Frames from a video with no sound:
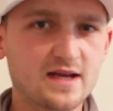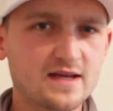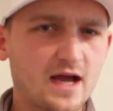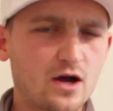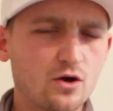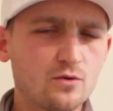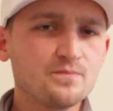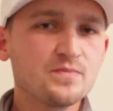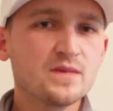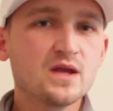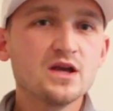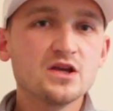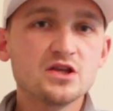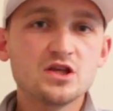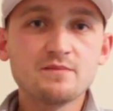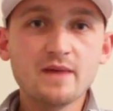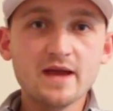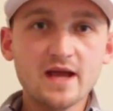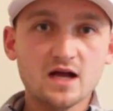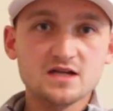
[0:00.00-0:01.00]
Now,
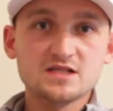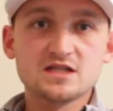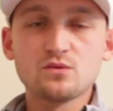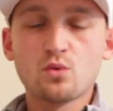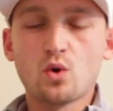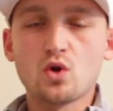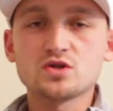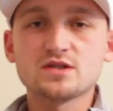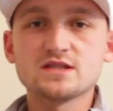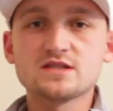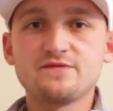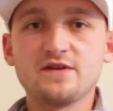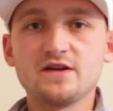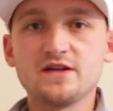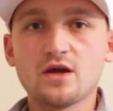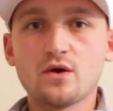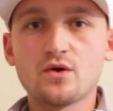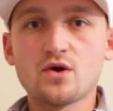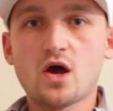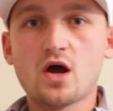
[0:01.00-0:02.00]
you may actually watch this
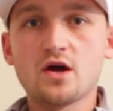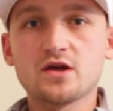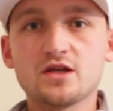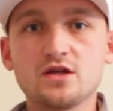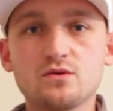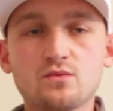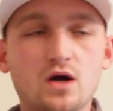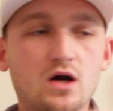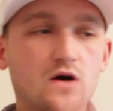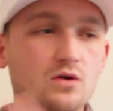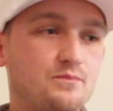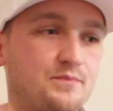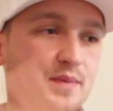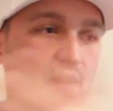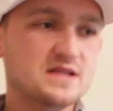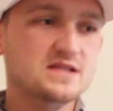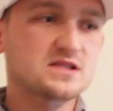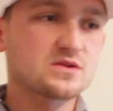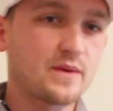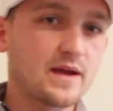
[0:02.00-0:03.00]
video and argue, well,
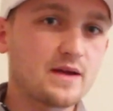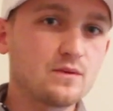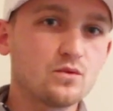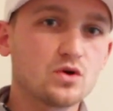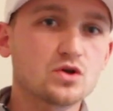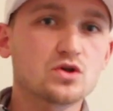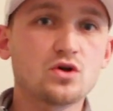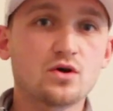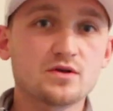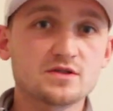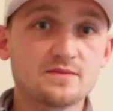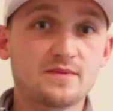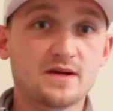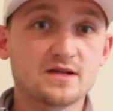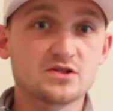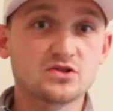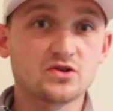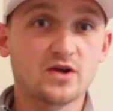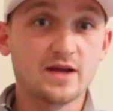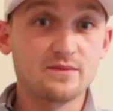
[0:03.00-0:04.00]
bad swing would cause a
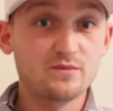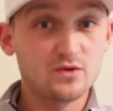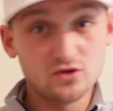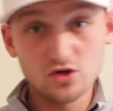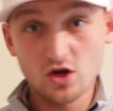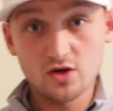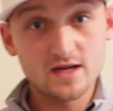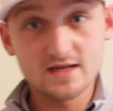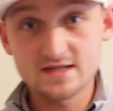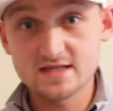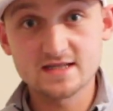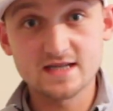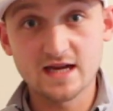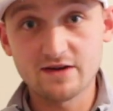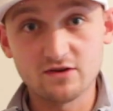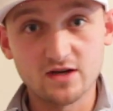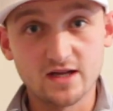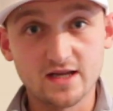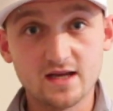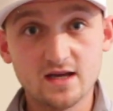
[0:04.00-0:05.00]
bad strike, but not
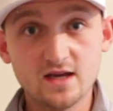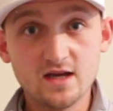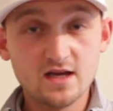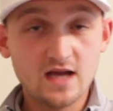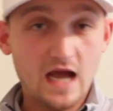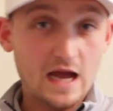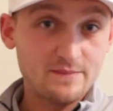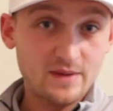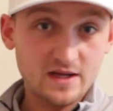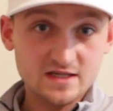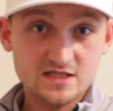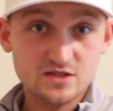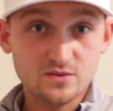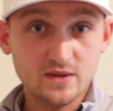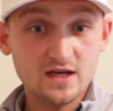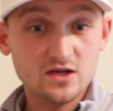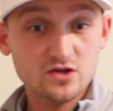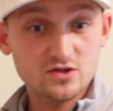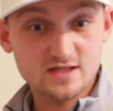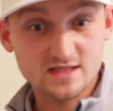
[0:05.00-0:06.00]
necessarily. A bad
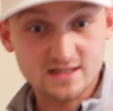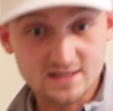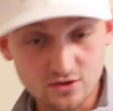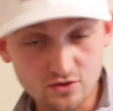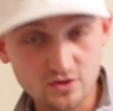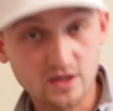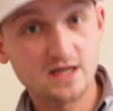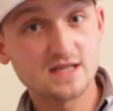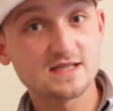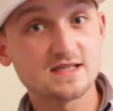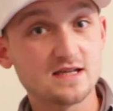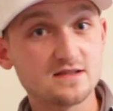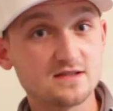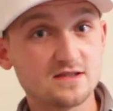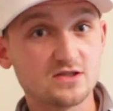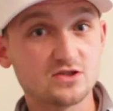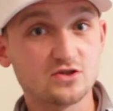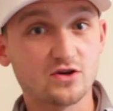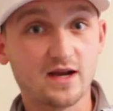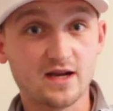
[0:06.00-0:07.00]
swing could still get a
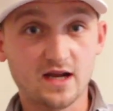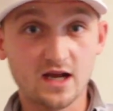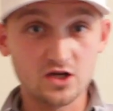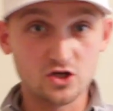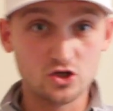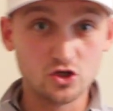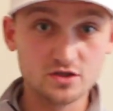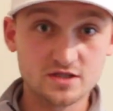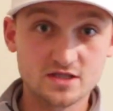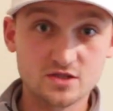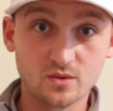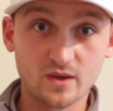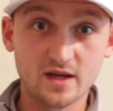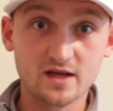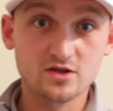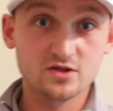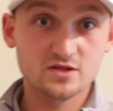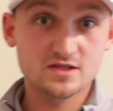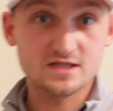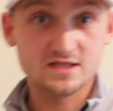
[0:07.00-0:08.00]
centered strike. A good
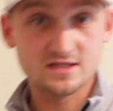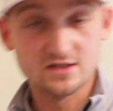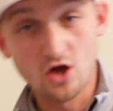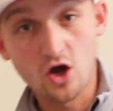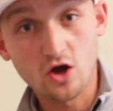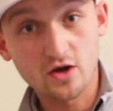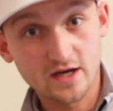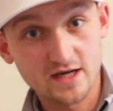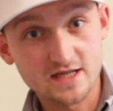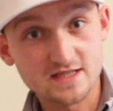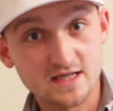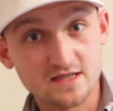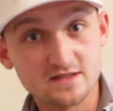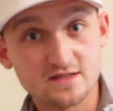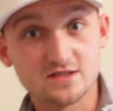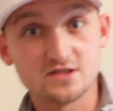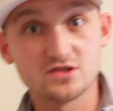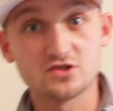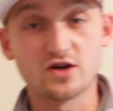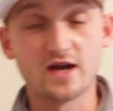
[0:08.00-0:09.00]
swing could not get a
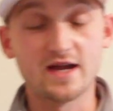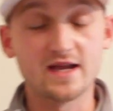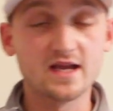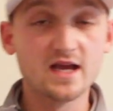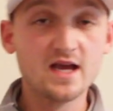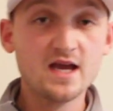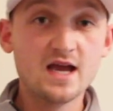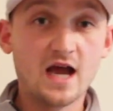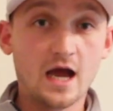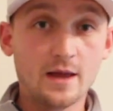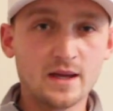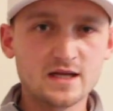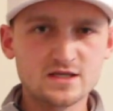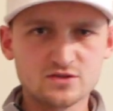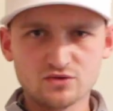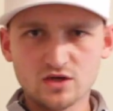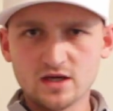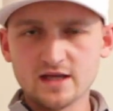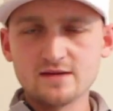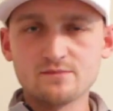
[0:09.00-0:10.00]
centered strike. And that's
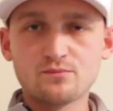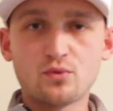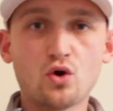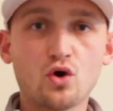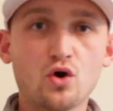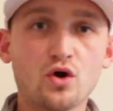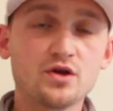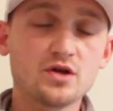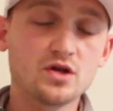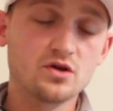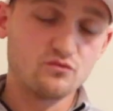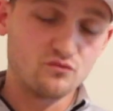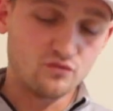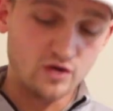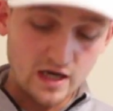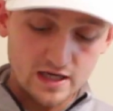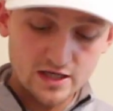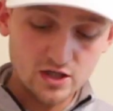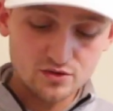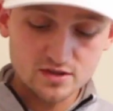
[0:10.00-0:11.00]
really important.
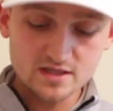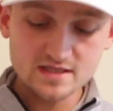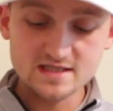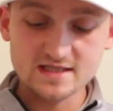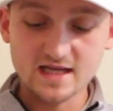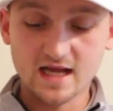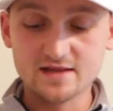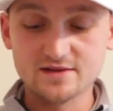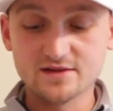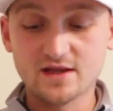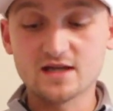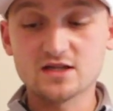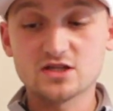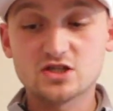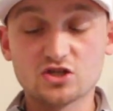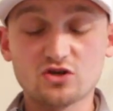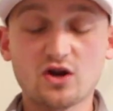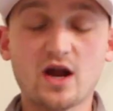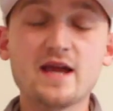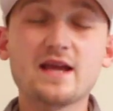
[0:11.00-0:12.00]
Really understand that
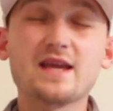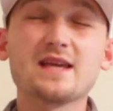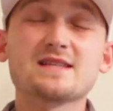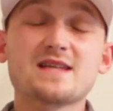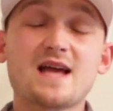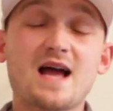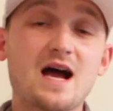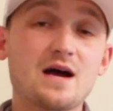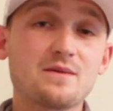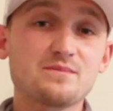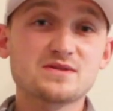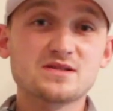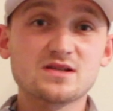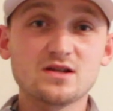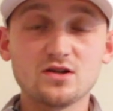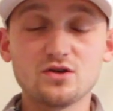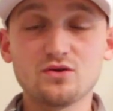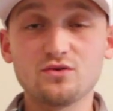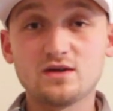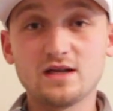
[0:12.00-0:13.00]
strike is
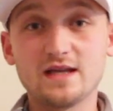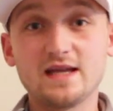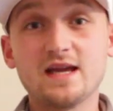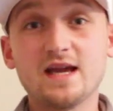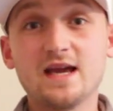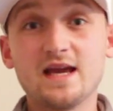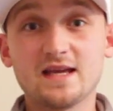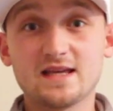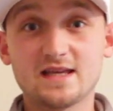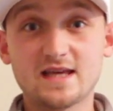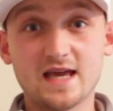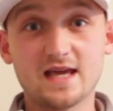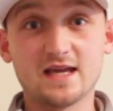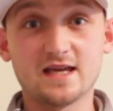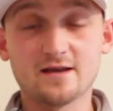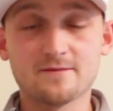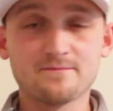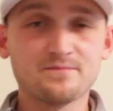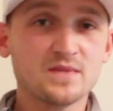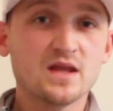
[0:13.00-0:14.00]
absolutely
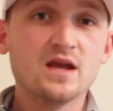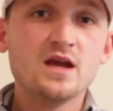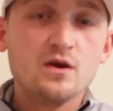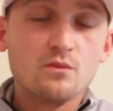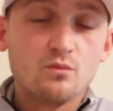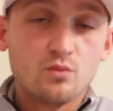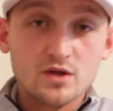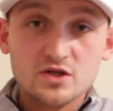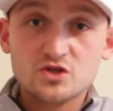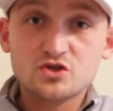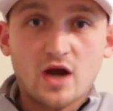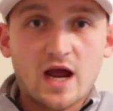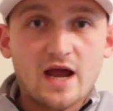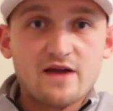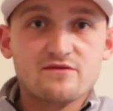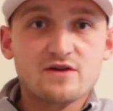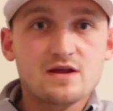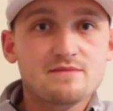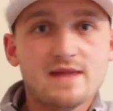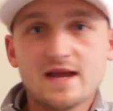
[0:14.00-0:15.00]
king. With
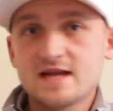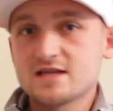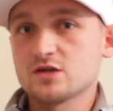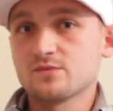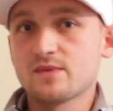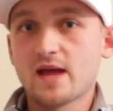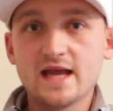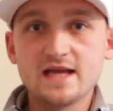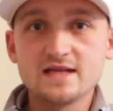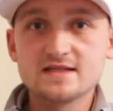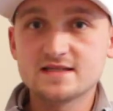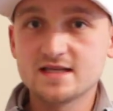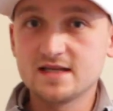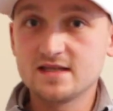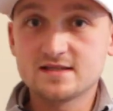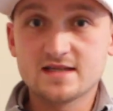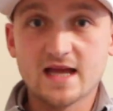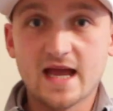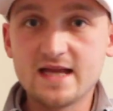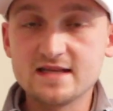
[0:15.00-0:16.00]
driver, it makes up 80
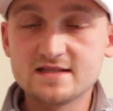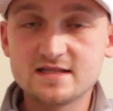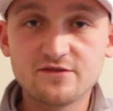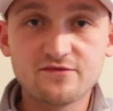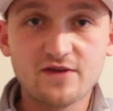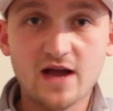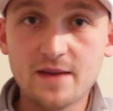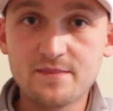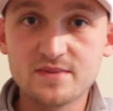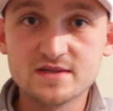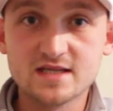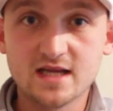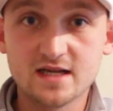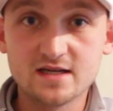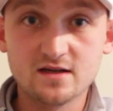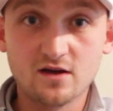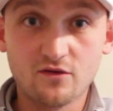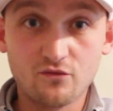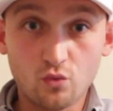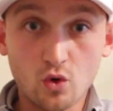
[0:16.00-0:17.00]
to
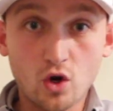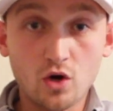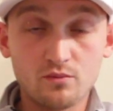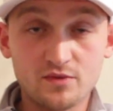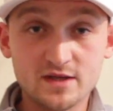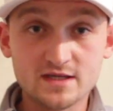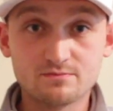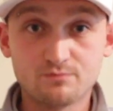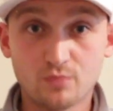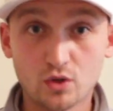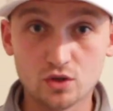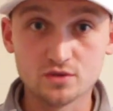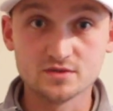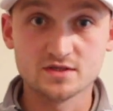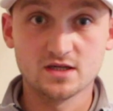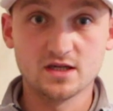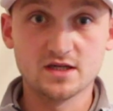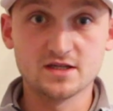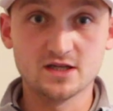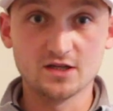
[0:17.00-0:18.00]
85% of what this ball's
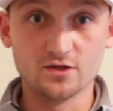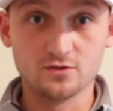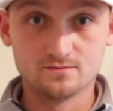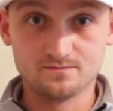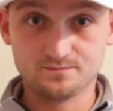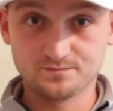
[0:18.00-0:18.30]
going to do.